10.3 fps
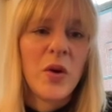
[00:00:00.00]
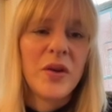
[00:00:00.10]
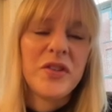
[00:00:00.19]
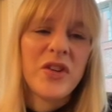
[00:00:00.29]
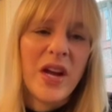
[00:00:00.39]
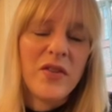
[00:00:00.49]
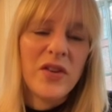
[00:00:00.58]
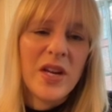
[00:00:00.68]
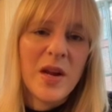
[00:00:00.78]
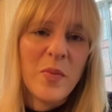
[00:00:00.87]
would change
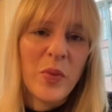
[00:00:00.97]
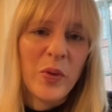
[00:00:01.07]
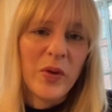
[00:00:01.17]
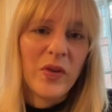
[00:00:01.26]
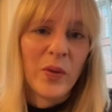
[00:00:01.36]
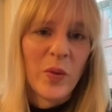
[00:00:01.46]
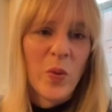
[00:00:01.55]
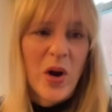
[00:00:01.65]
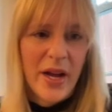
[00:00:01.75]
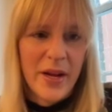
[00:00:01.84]
the input on
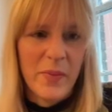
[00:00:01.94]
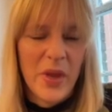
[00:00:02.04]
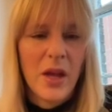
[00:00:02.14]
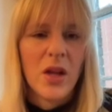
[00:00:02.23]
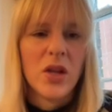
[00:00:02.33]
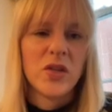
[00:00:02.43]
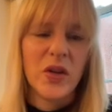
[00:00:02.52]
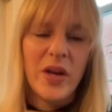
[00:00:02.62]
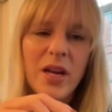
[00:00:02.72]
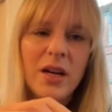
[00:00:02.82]
Y.
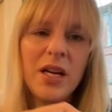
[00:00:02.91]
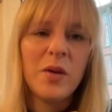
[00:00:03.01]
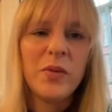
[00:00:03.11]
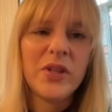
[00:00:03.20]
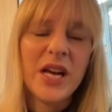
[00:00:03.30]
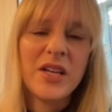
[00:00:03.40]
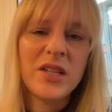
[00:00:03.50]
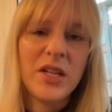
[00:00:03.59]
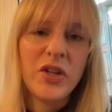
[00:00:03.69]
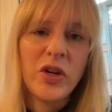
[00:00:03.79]
So here it will
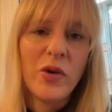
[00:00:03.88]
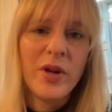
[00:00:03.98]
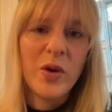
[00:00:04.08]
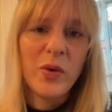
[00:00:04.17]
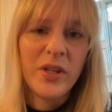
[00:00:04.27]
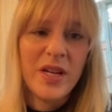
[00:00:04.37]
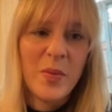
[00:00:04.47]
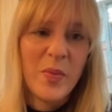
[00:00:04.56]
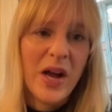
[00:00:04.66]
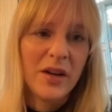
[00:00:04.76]
nicely show you what the
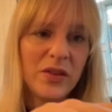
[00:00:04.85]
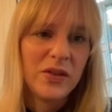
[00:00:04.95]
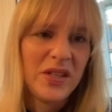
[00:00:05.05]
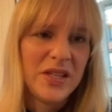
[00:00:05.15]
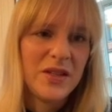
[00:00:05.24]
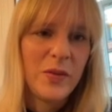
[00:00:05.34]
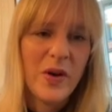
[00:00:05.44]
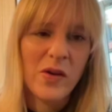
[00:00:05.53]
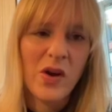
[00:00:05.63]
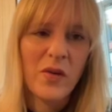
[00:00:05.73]
impact is.
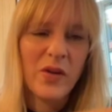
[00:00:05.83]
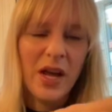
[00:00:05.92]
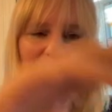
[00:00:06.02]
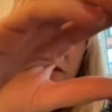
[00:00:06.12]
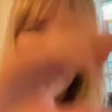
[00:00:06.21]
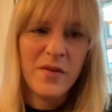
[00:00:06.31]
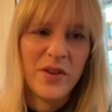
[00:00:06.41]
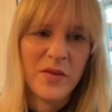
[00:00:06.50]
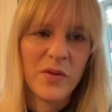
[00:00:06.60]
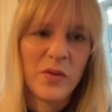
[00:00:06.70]
We've got like five
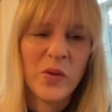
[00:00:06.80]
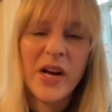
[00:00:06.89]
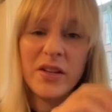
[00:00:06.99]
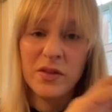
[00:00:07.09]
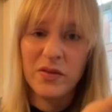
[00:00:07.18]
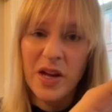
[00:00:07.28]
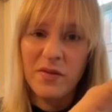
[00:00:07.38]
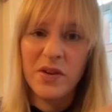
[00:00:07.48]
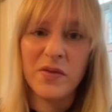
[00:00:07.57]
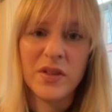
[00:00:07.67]
different Ys, so
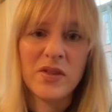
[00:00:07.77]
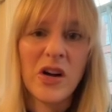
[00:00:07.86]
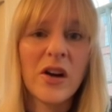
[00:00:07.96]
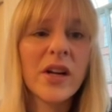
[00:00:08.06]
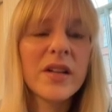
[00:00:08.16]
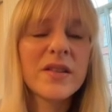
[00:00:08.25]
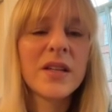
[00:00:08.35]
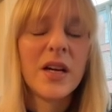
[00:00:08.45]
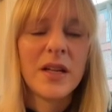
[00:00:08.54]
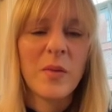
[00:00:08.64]
five different targets
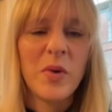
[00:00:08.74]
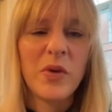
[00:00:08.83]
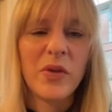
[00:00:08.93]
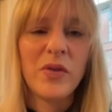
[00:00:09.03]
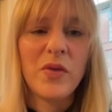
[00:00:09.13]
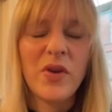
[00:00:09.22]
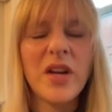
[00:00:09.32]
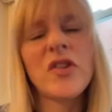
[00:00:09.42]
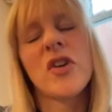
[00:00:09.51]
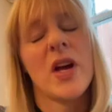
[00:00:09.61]
that we want to
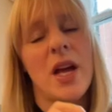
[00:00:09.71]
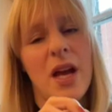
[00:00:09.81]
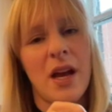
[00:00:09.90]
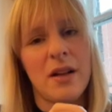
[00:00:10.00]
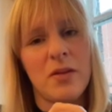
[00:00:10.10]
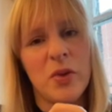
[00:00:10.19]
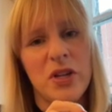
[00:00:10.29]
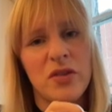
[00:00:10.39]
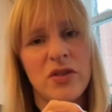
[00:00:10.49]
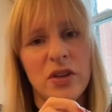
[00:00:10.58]
reach. And when
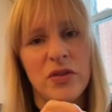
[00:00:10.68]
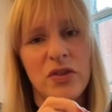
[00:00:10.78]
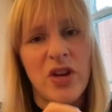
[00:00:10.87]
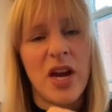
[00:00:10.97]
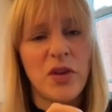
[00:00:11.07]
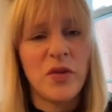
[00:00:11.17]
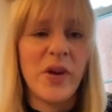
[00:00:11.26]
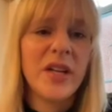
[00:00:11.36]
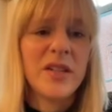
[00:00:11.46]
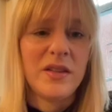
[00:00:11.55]
you start to change
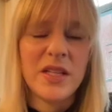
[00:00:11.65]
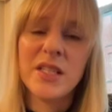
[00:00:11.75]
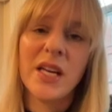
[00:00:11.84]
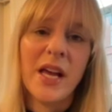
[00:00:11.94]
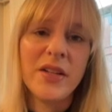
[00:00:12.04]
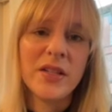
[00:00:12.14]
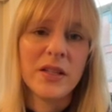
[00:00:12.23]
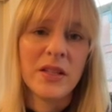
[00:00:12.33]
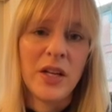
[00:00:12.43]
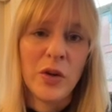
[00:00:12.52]
things, in this case,
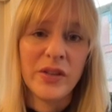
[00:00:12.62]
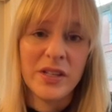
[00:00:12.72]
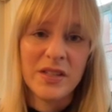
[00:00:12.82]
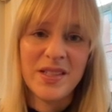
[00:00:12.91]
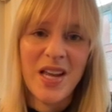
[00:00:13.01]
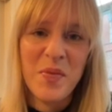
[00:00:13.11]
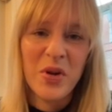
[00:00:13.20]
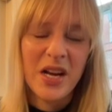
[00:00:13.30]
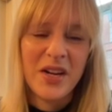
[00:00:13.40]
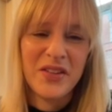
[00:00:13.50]
they look at the
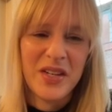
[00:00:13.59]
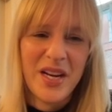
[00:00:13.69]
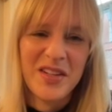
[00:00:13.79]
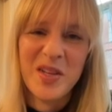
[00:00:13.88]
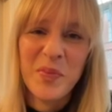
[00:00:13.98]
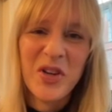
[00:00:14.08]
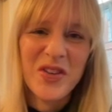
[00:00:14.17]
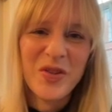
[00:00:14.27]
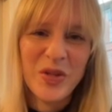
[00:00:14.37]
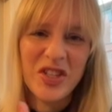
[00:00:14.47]
stabilizer and the
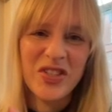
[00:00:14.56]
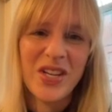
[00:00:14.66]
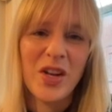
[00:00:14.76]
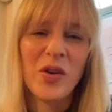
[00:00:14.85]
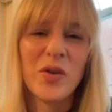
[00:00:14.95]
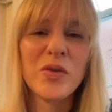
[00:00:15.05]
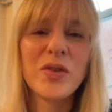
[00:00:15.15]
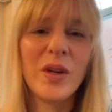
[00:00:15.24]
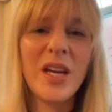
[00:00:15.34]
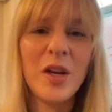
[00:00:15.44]
excipients, which I said are
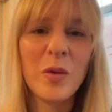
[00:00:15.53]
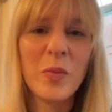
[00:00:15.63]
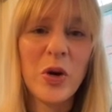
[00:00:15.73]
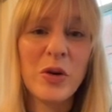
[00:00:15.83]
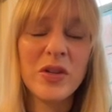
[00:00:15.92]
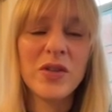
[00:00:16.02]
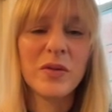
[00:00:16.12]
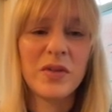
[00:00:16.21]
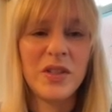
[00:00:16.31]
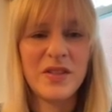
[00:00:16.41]
also key components
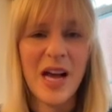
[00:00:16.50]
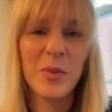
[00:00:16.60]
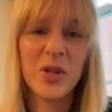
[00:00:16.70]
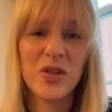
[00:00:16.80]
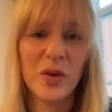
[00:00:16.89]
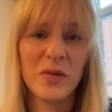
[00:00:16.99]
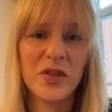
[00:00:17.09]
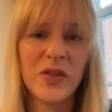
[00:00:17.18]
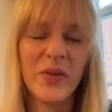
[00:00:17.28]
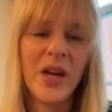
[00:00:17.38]
of the tablets
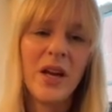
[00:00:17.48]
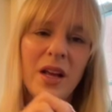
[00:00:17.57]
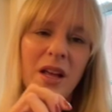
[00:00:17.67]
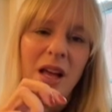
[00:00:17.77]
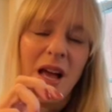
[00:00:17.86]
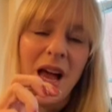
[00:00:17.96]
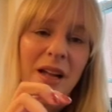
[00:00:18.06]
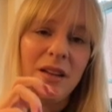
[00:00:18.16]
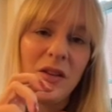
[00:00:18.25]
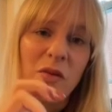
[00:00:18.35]
often,
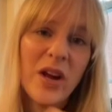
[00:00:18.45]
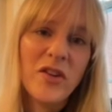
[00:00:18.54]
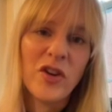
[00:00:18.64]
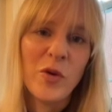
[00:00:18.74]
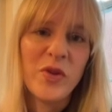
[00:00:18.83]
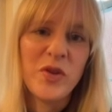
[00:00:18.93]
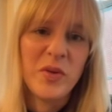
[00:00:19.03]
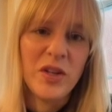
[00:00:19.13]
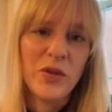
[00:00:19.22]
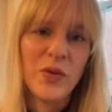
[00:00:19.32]
and the ratio
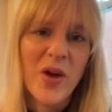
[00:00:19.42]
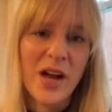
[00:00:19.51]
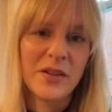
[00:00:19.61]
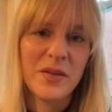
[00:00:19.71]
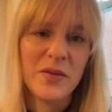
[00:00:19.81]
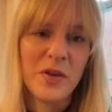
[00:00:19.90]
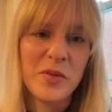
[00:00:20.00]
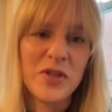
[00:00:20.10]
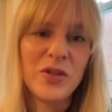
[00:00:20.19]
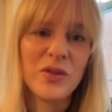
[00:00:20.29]
between the two active
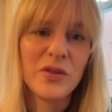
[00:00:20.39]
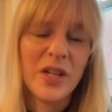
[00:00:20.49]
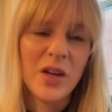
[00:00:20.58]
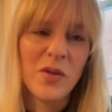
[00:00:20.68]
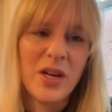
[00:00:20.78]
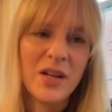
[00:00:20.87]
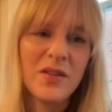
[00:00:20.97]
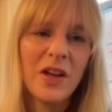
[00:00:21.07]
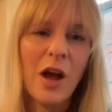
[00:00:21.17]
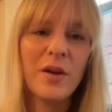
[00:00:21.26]
pharmaceutical
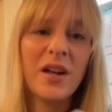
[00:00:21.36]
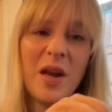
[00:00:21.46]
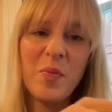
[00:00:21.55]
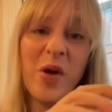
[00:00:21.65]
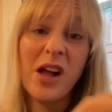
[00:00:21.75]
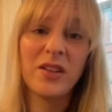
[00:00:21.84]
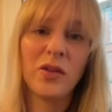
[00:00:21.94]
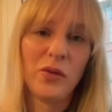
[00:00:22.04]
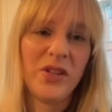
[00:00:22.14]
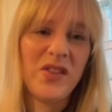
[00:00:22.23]
ingredients, how that
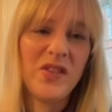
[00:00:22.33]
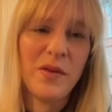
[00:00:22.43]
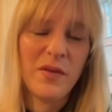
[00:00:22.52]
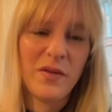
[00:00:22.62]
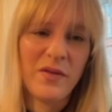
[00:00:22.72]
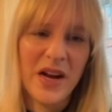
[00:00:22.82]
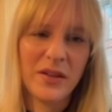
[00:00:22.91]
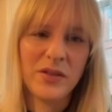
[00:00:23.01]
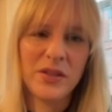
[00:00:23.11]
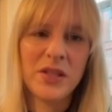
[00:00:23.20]
impacted on these different
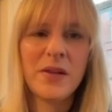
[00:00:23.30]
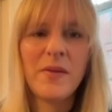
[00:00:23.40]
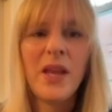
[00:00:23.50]
factors.